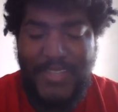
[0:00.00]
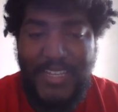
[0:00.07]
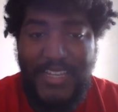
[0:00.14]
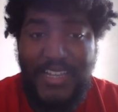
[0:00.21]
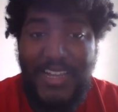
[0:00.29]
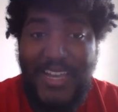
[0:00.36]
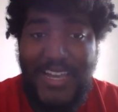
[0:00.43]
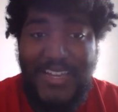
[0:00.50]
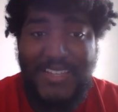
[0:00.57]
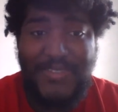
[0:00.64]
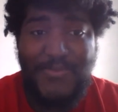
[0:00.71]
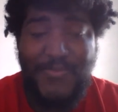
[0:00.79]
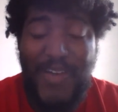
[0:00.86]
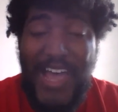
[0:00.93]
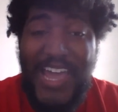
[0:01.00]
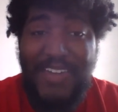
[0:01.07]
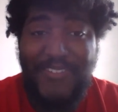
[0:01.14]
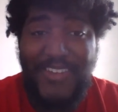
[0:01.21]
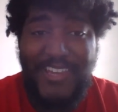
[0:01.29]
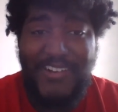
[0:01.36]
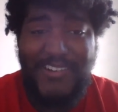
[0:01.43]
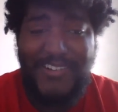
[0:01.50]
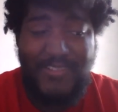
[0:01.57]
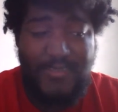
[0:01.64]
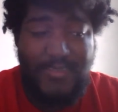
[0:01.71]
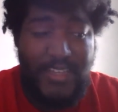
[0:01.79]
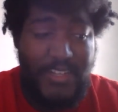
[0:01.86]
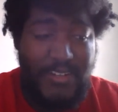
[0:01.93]
in the last five
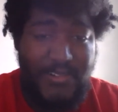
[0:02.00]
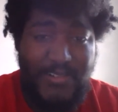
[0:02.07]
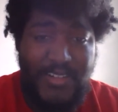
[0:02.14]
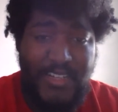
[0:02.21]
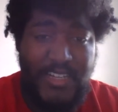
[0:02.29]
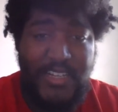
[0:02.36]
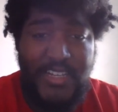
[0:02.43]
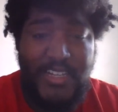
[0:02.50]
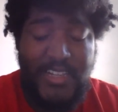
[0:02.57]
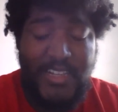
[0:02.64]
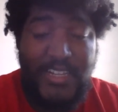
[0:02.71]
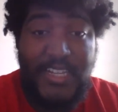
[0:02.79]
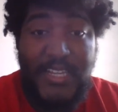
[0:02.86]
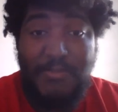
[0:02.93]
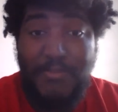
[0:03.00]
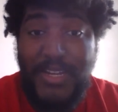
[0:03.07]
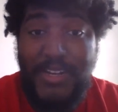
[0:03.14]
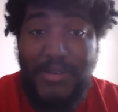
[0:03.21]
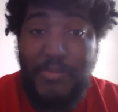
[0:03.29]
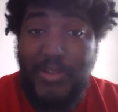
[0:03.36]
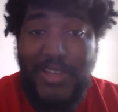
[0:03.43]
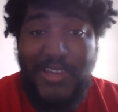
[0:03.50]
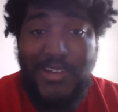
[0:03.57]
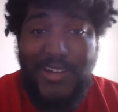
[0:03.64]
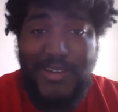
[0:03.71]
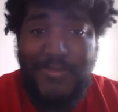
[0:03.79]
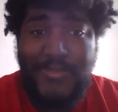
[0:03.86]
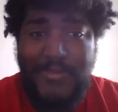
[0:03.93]
years, you know, that they've been in the
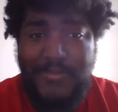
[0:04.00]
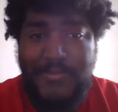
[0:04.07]
playoff.